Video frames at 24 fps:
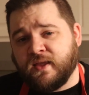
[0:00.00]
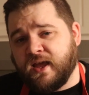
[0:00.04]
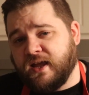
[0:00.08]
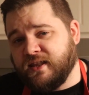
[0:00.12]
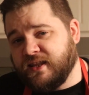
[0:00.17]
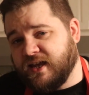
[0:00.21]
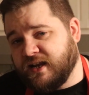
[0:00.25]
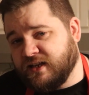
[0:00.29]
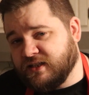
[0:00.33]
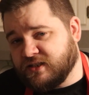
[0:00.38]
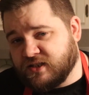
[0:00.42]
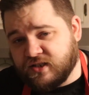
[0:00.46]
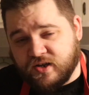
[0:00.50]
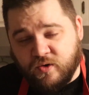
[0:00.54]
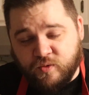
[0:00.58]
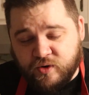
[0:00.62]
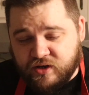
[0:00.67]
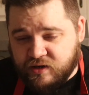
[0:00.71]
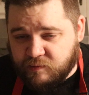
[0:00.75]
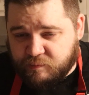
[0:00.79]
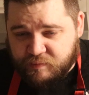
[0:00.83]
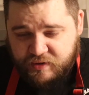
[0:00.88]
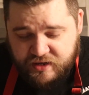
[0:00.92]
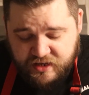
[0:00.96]
and that is
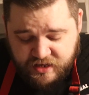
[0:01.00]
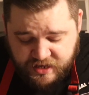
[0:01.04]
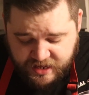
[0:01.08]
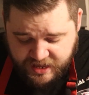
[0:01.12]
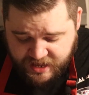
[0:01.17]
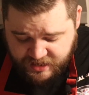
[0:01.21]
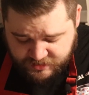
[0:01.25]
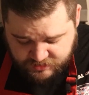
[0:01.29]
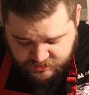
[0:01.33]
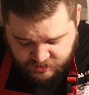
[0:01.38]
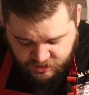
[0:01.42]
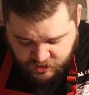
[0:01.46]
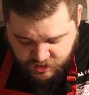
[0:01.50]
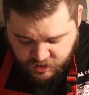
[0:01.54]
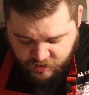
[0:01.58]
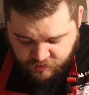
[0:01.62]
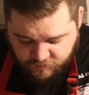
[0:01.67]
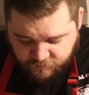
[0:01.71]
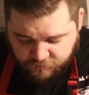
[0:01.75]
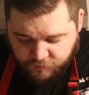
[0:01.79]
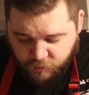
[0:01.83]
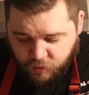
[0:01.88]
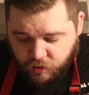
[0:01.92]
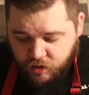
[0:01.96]
going to be it
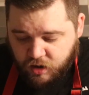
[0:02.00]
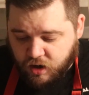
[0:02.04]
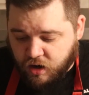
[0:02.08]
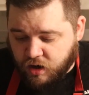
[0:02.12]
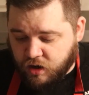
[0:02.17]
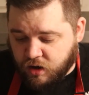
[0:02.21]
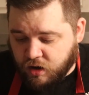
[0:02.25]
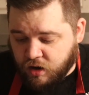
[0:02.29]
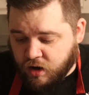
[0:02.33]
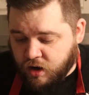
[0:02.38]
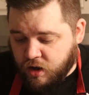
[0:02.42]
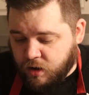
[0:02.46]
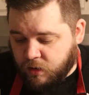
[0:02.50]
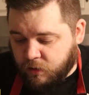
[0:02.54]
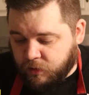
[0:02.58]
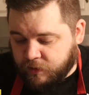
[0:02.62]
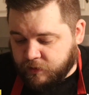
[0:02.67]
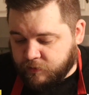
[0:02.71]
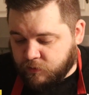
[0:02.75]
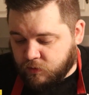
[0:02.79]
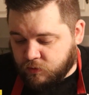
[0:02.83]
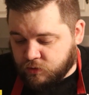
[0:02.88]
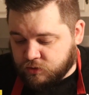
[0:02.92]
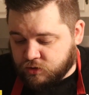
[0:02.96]
for our
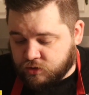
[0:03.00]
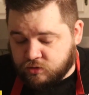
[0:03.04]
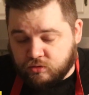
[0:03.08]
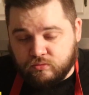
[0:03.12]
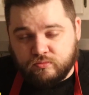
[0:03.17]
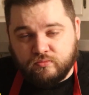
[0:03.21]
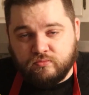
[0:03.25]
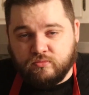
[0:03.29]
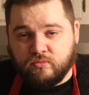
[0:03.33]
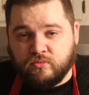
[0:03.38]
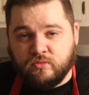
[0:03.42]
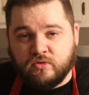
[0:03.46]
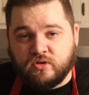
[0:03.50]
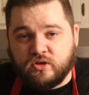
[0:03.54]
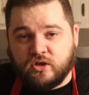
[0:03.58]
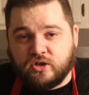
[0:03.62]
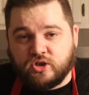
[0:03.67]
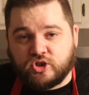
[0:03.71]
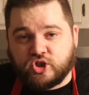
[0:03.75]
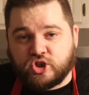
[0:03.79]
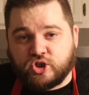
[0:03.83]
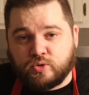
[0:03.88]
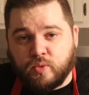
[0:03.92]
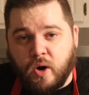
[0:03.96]
little
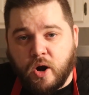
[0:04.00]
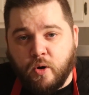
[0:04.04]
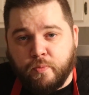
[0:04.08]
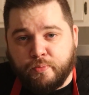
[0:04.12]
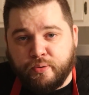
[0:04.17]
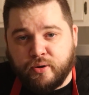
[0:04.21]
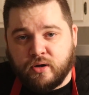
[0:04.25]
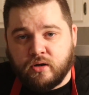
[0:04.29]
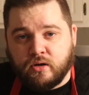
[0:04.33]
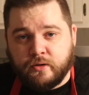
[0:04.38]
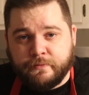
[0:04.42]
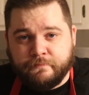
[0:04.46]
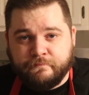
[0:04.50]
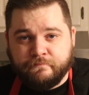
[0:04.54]
schwope.